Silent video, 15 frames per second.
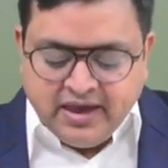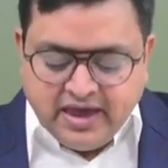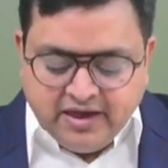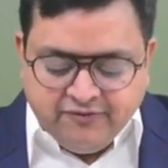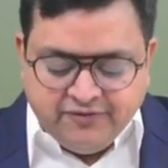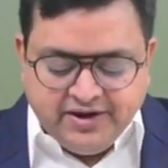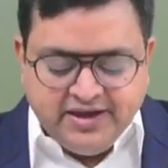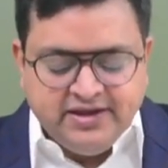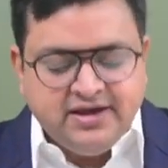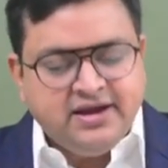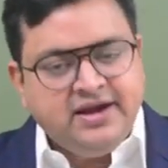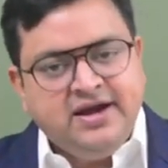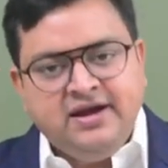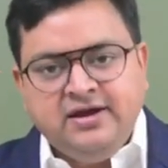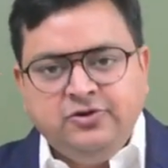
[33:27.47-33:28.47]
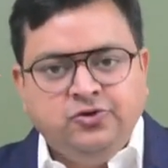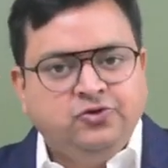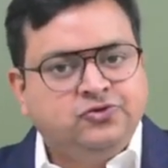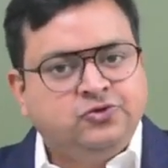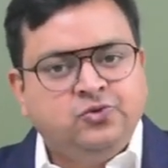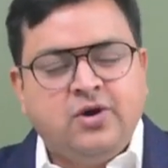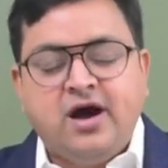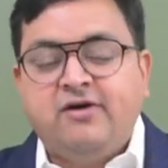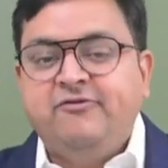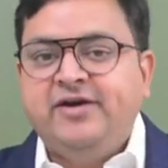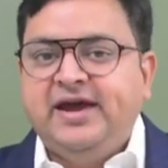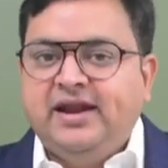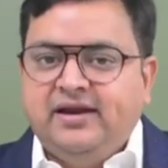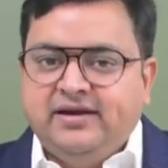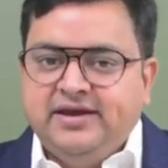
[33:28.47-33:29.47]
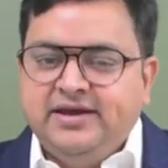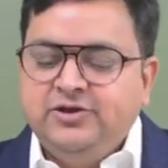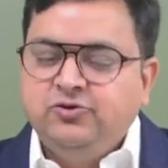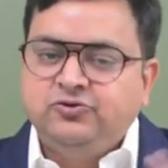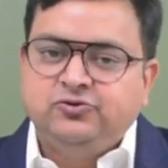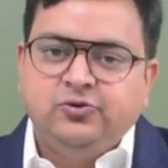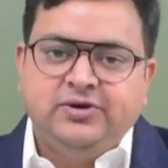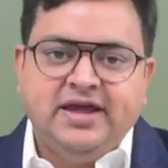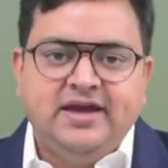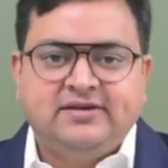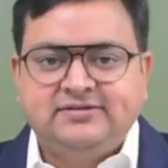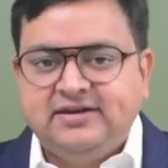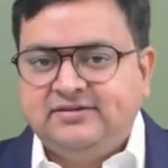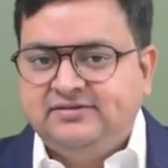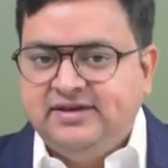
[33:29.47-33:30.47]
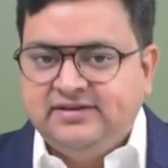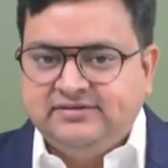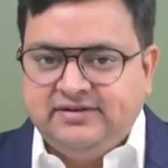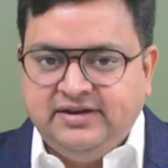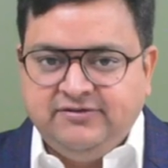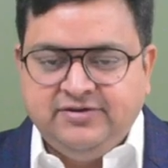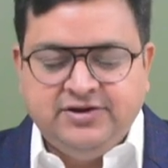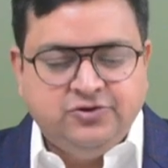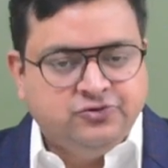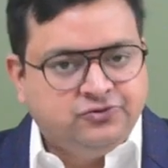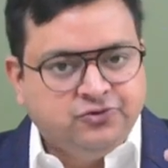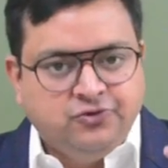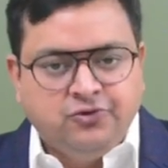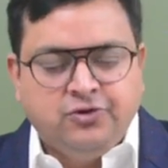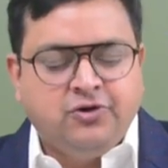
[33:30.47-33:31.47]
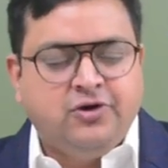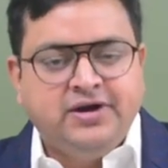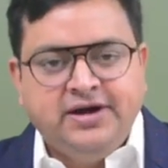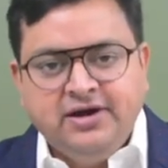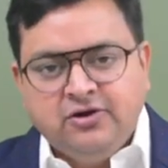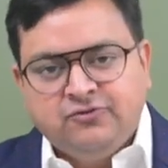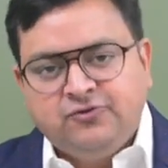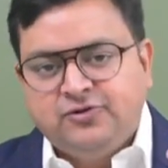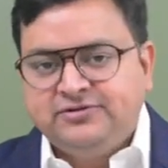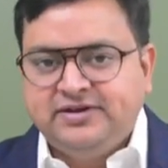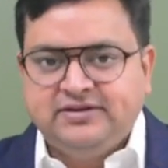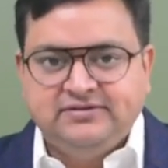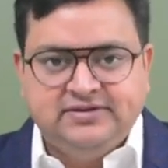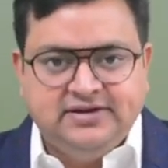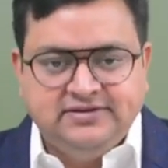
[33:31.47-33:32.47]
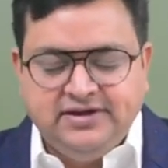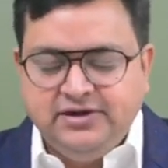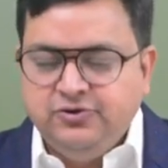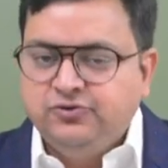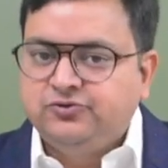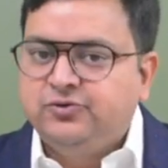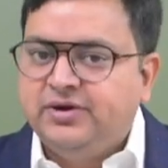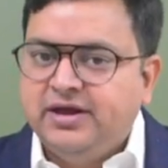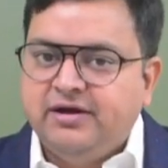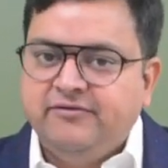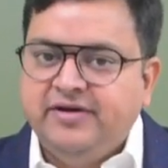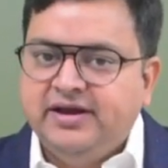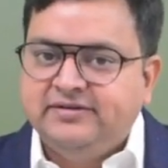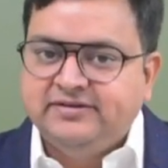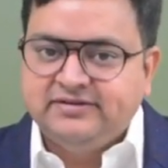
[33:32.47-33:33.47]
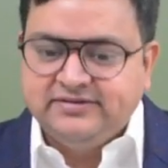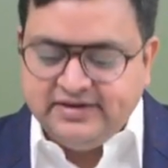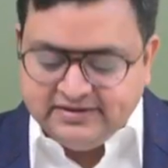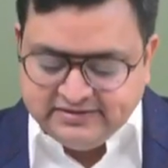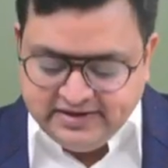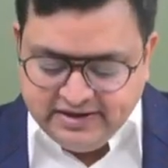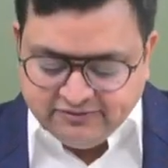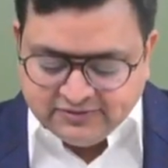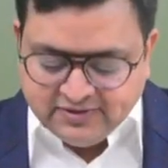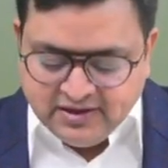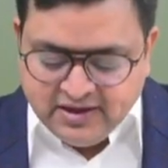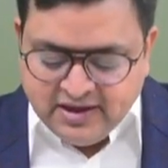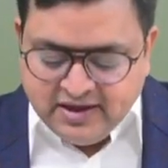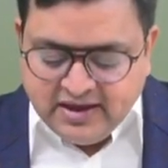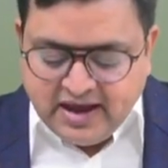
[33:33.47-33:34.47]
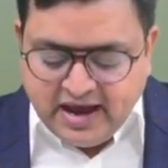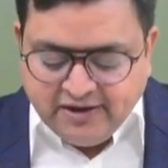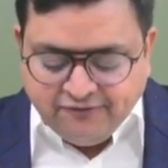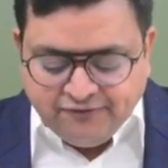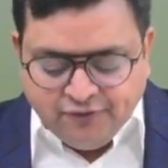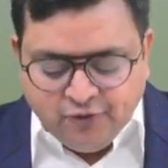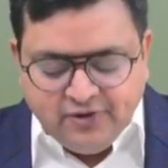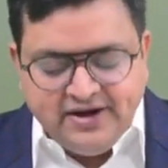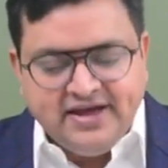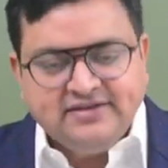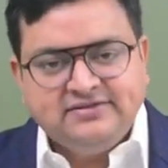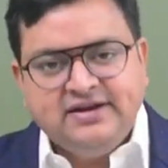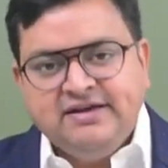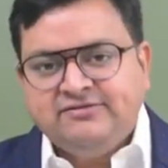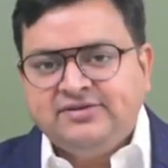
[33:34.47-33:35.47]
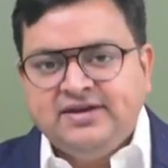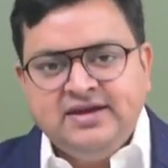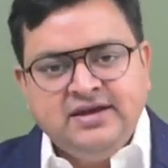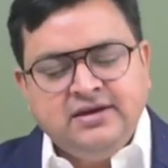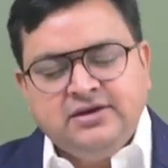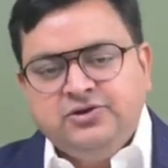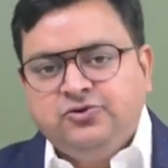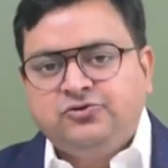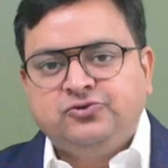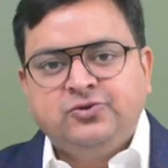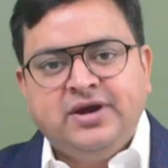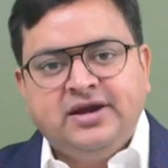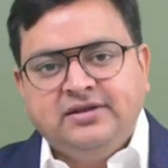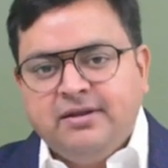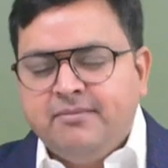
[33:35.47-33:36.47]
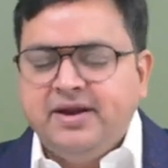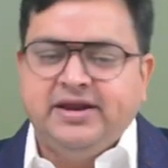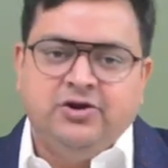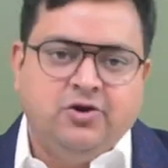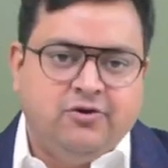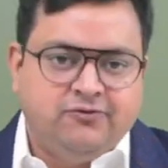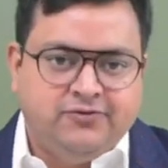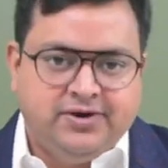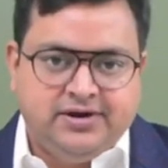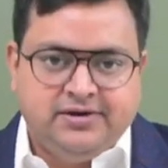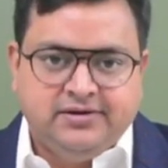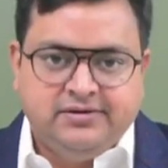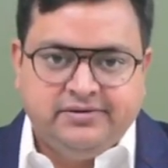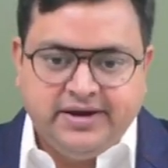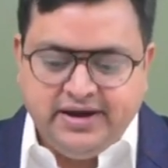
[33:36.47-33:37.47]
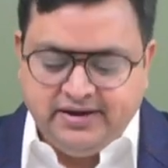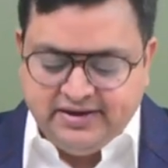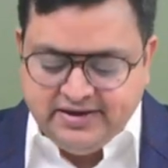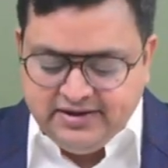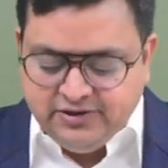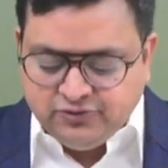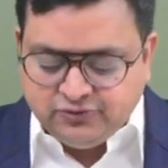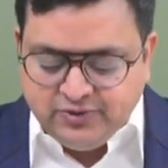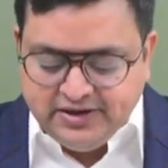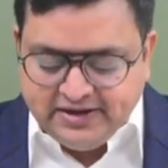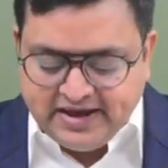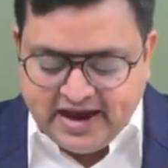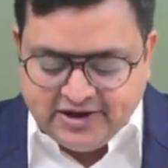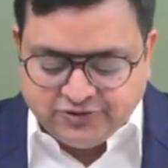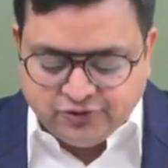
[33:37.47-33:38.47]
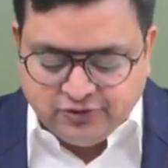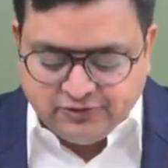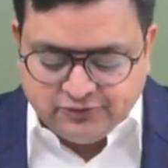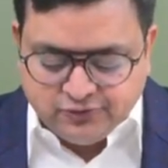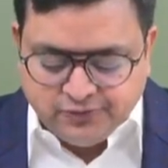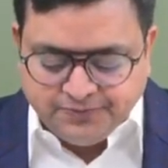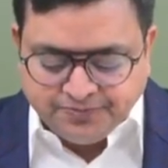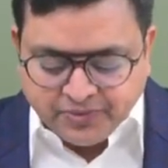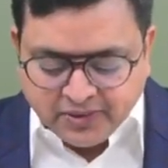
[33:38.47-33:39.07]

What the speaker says: Every year he used to take 6 days leave. He used to go on holiday or for 6 days. He used to avail 6 days leaves. And 4 days leaves he used to get the money off, right? He used to in cash also.